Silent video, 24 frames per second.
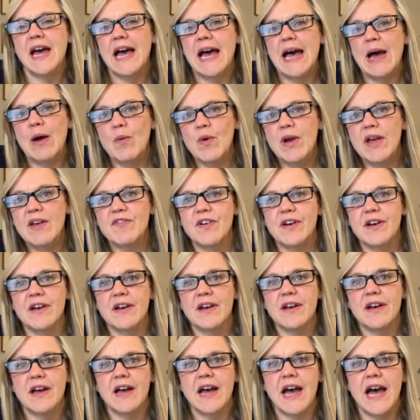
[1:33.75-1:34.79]
However,
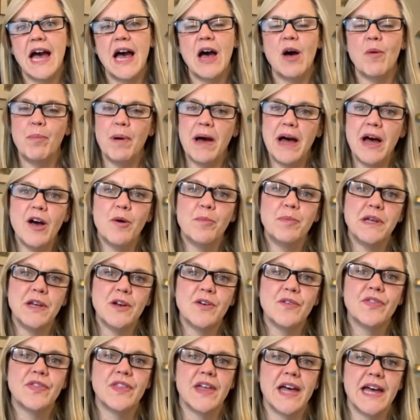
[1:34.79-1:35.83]
our power
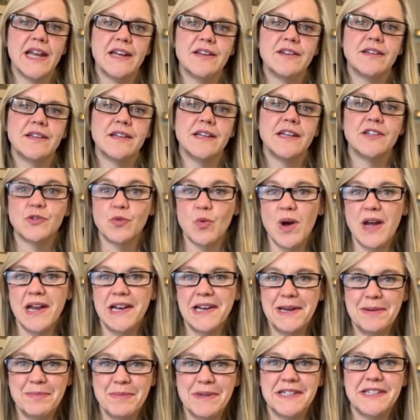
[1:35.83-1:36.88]
beyond that is quite
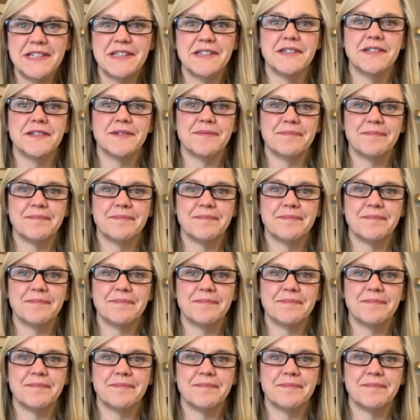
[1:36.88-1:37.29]
limited.